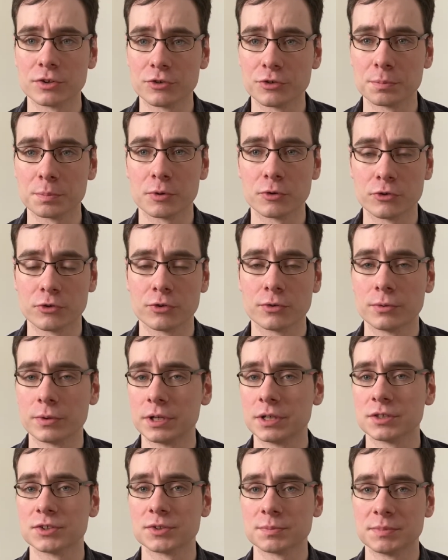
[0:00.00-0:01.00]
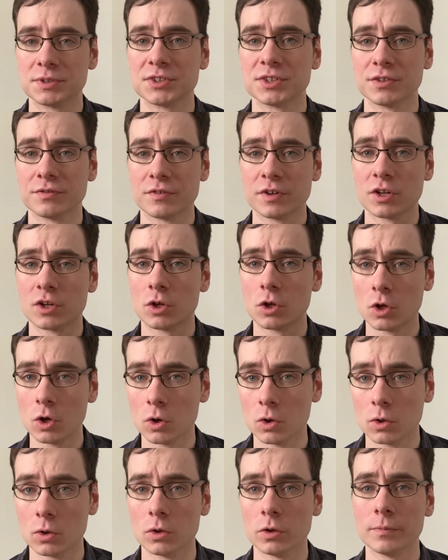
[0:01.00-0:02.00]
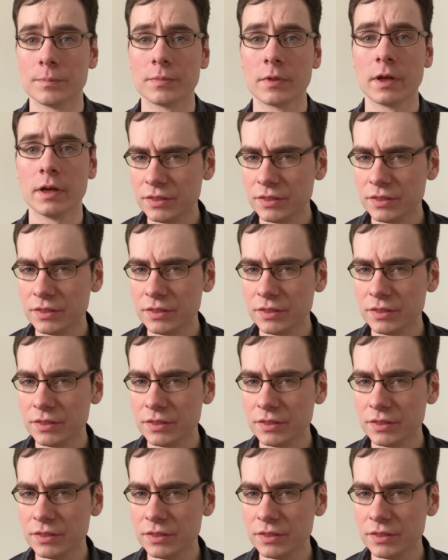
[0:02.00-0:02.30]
is pursuing a specific goal.